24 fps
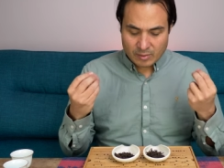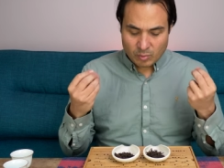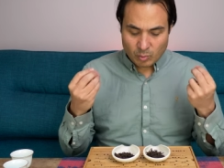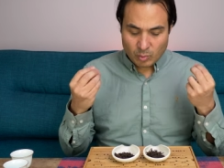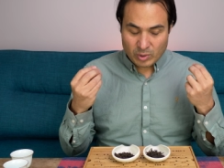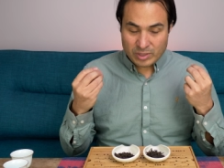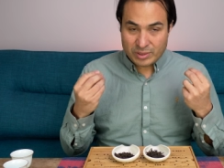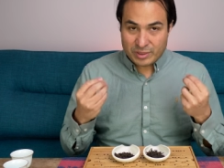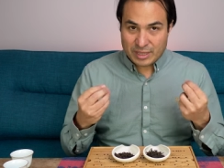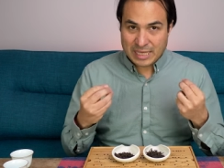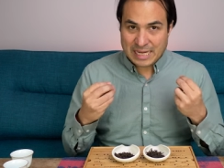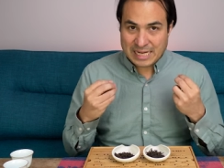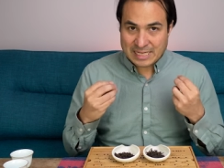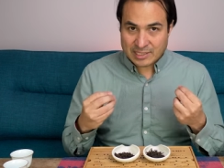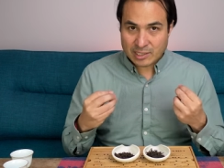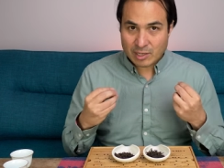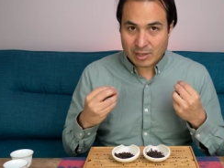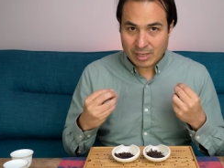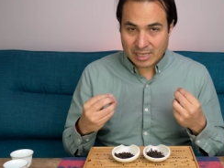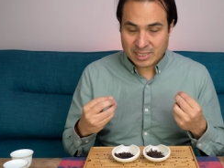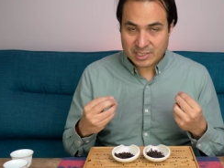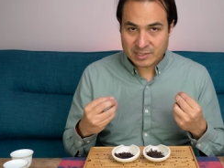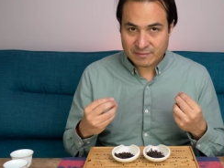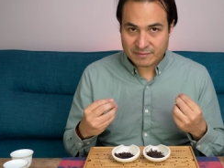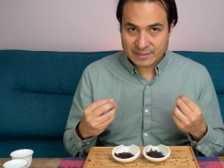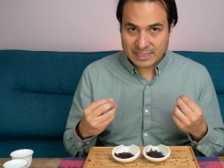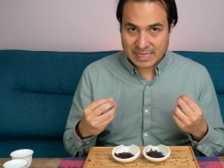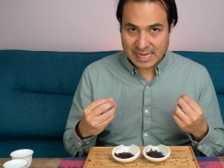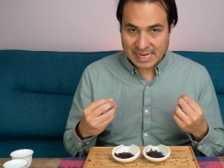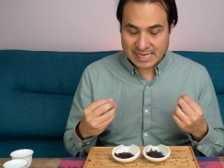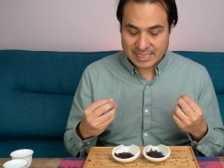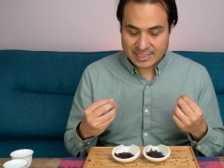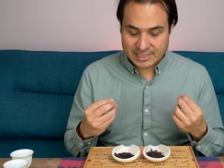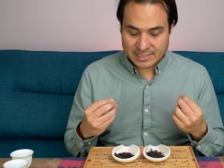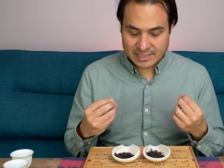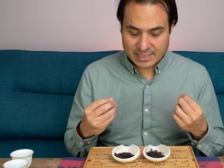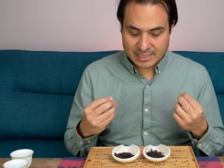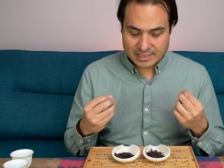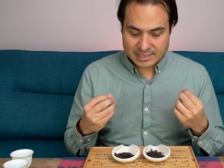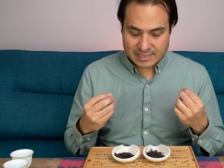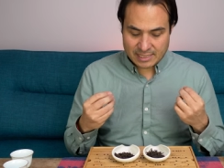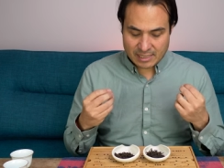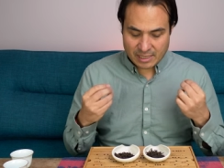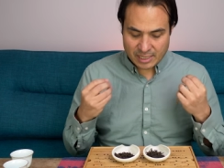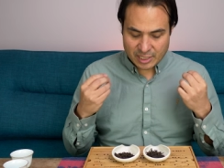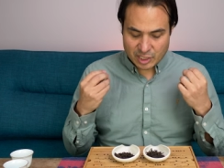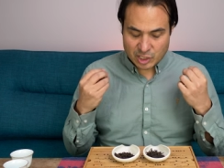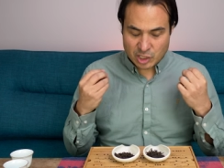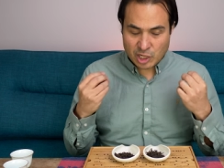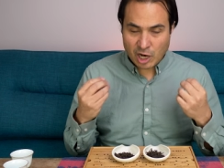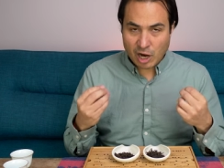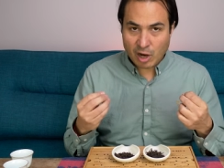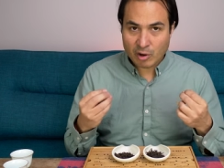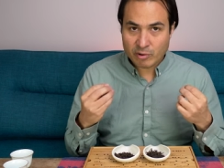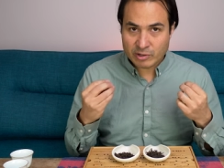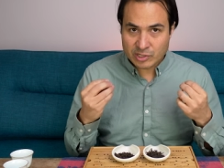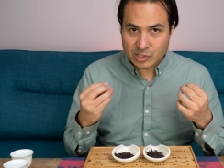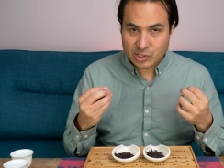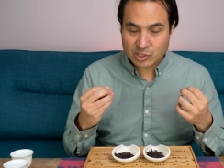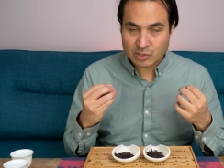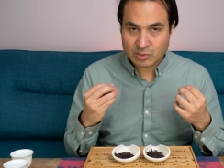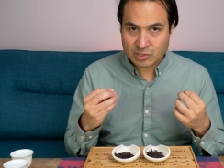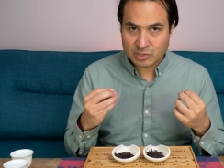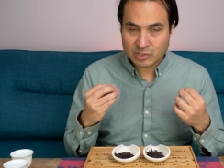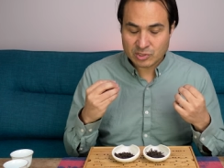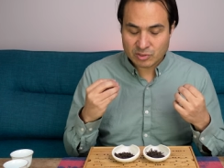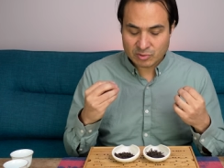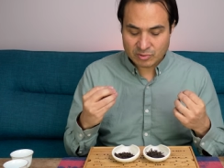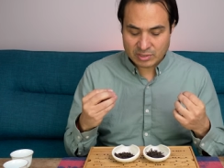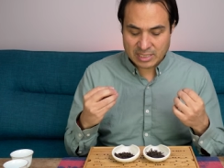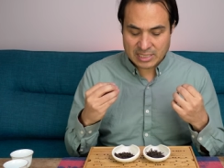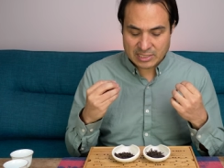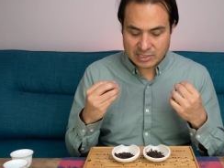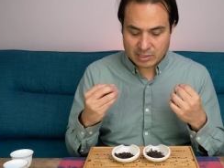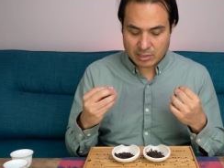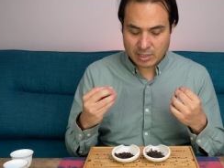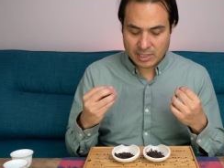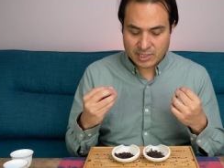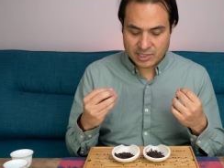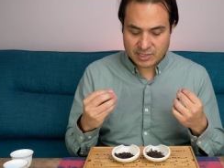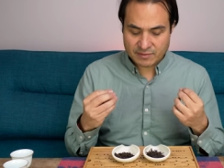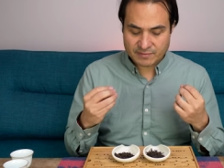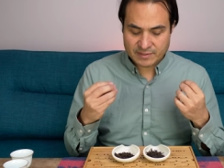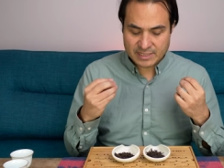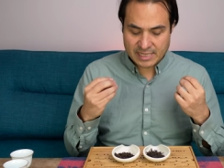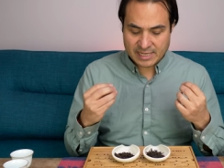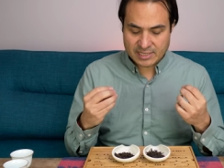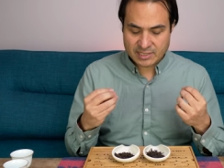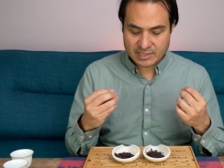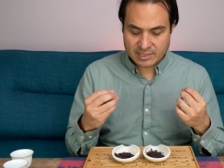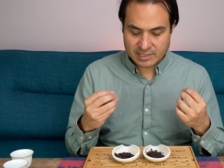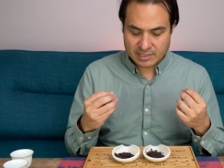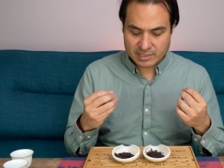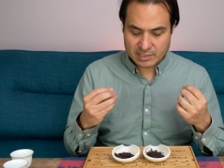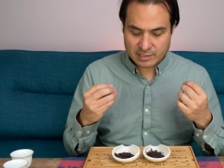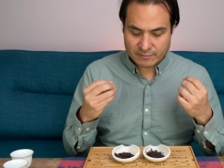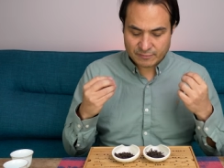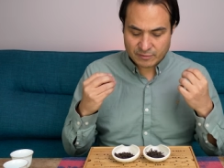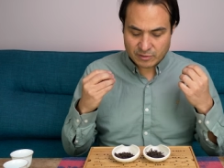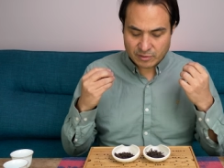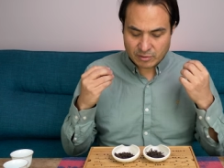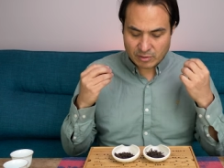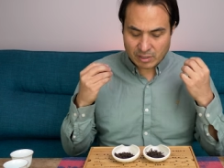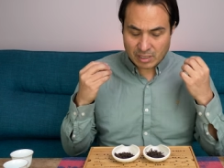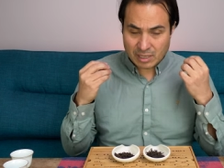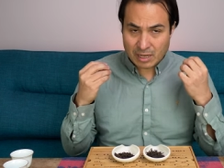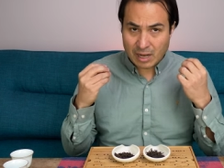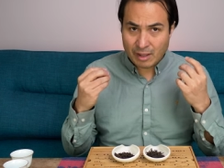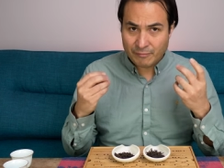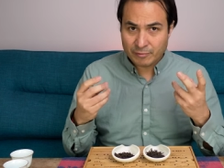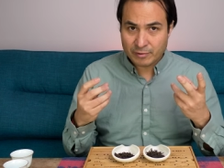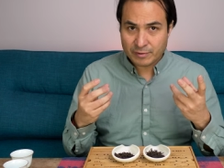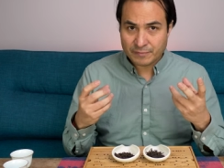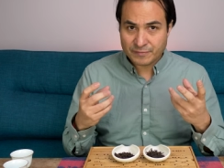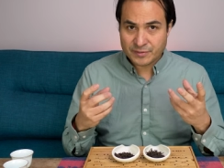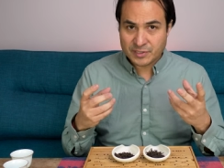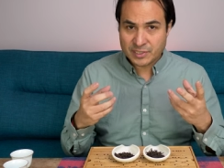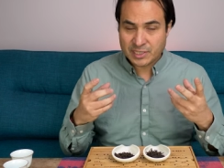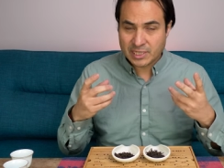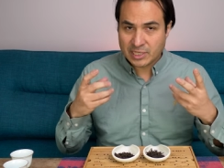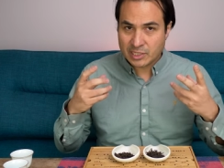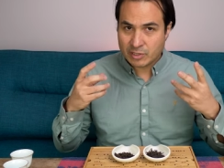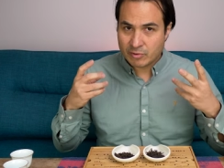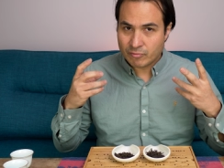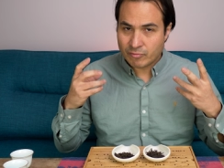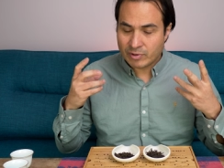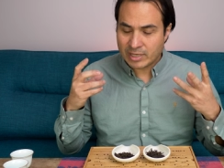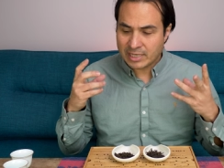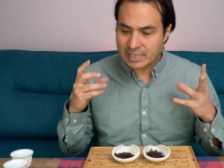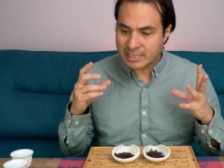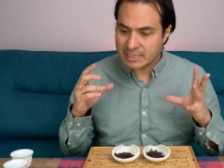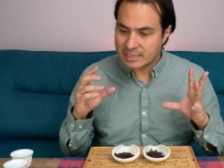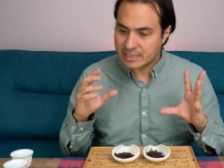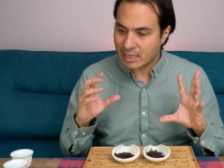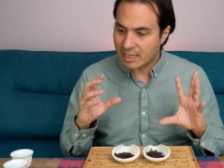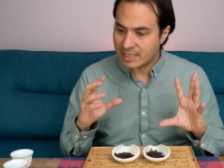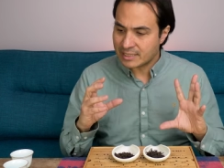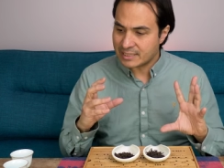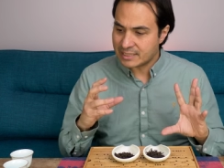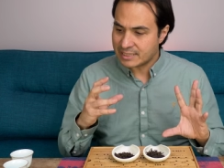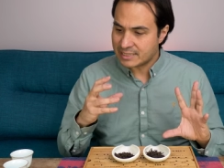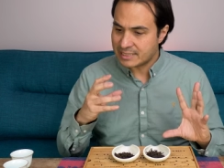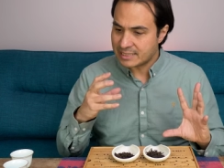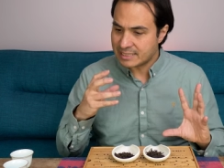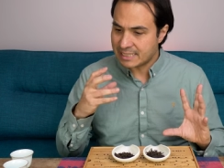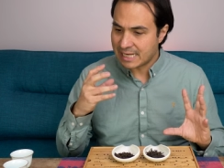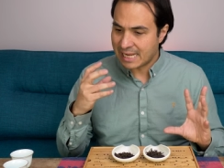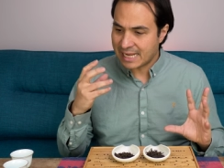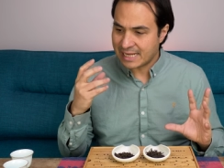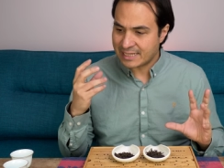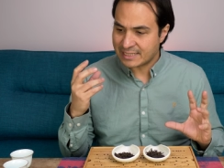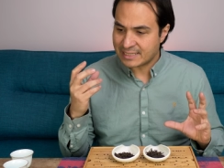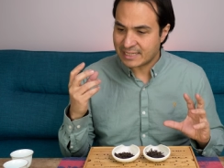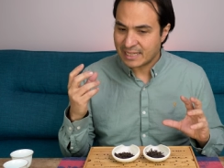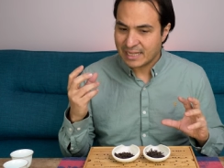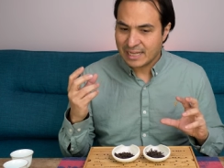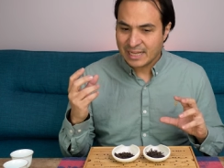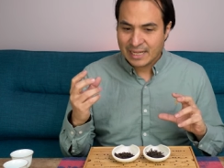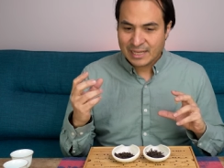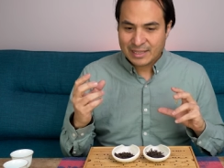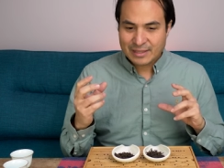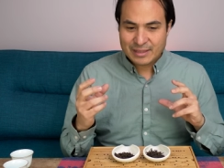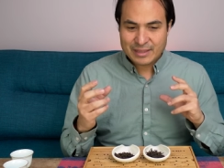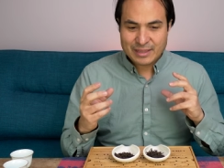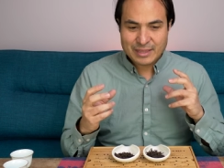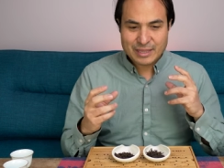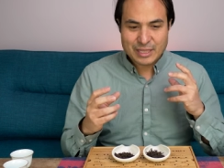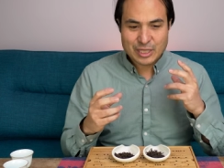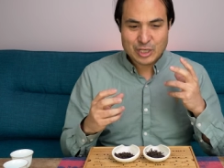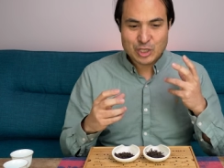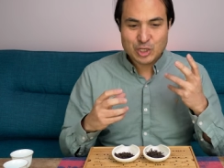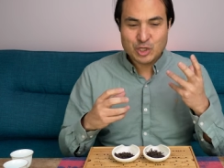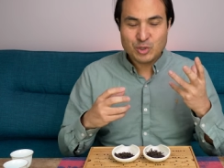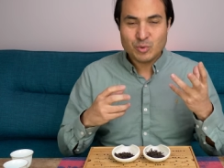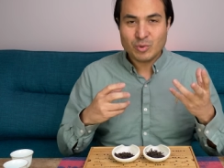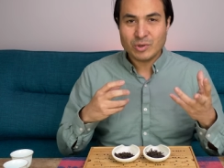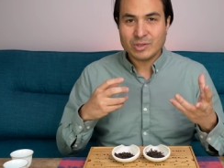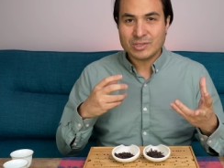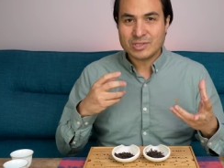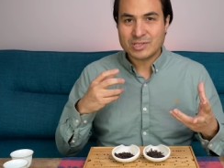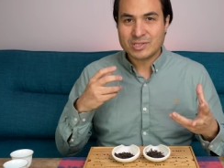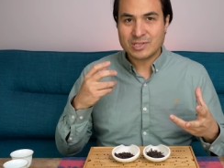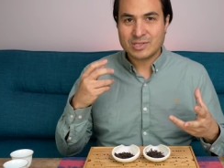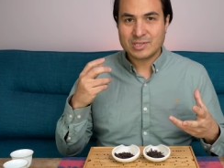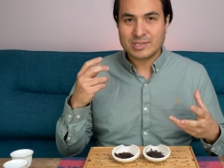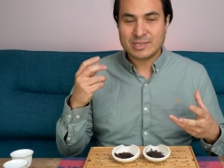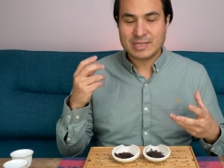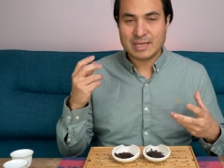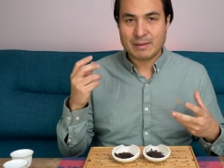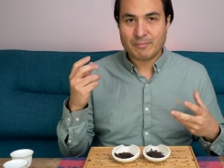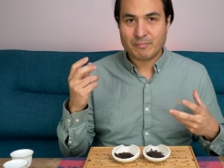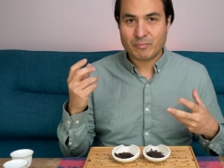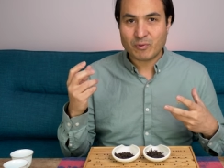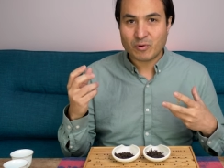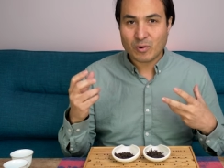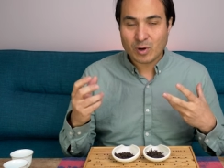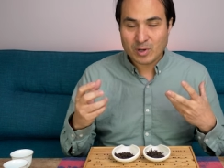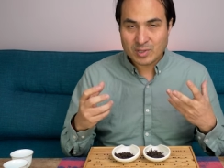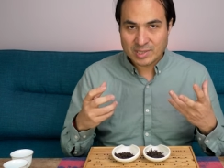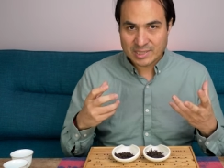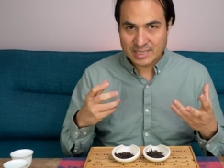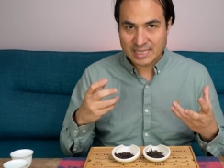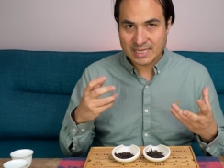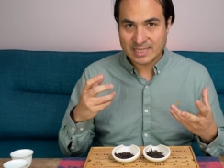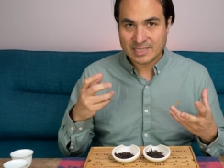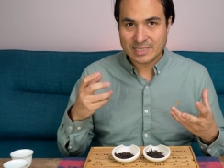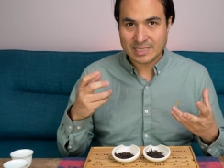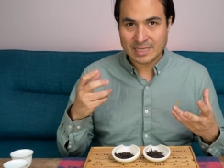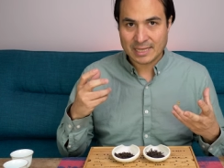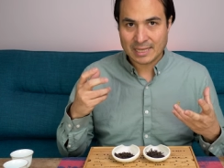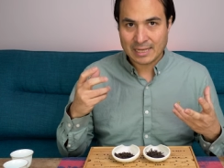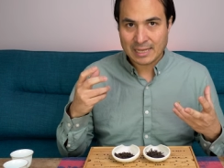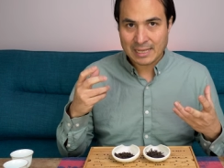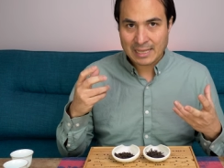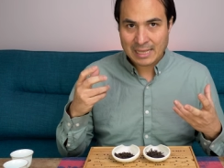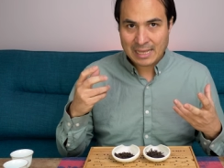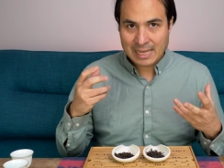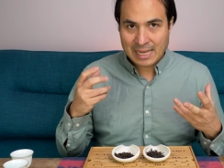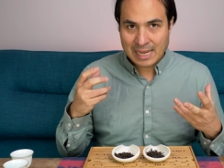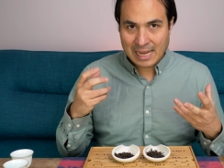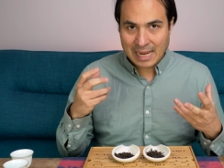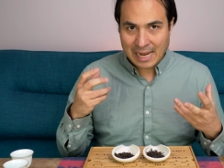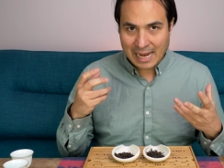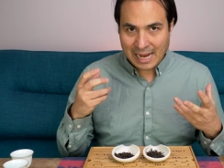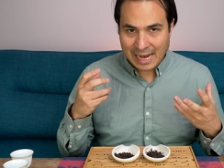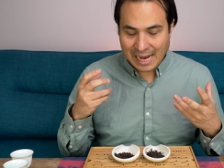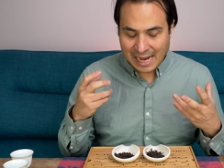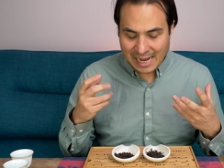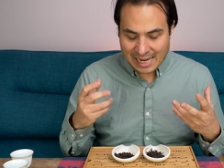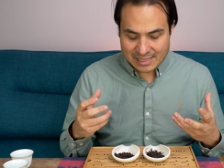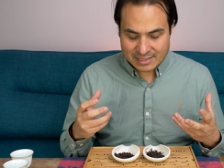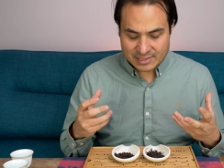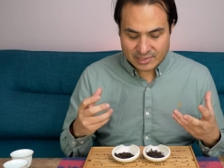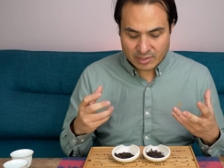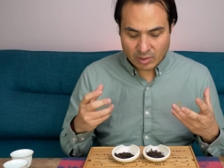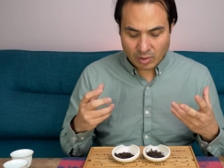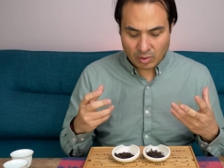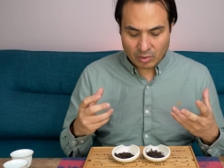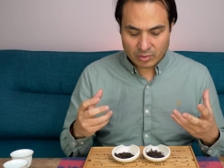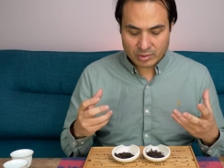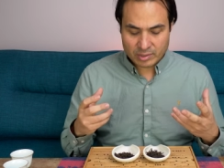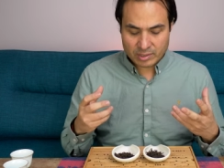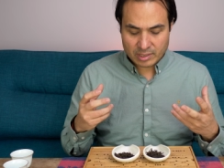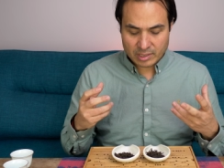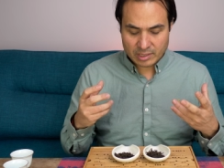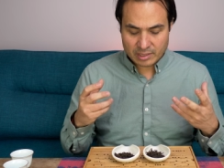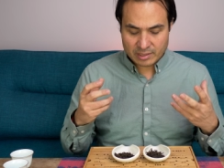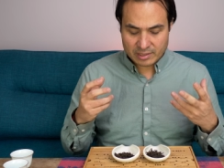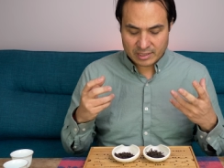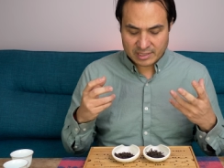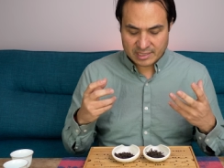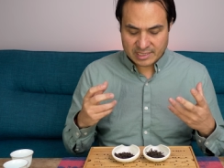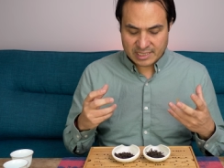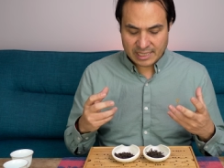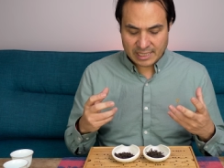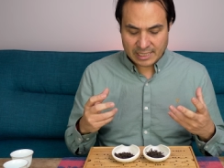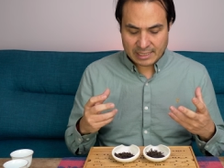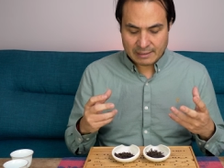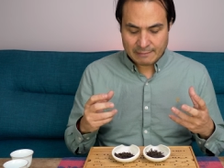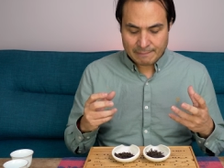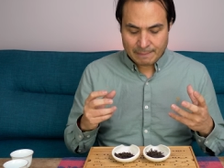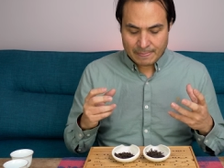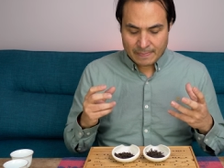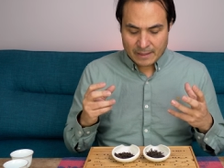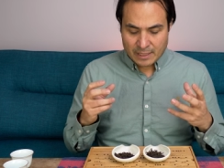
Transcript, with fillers: with these kinds of tastings, and I encourage you to do these kinds of tastings. If you're a lover of tea, you really need to understand the nuances that processing has on the tea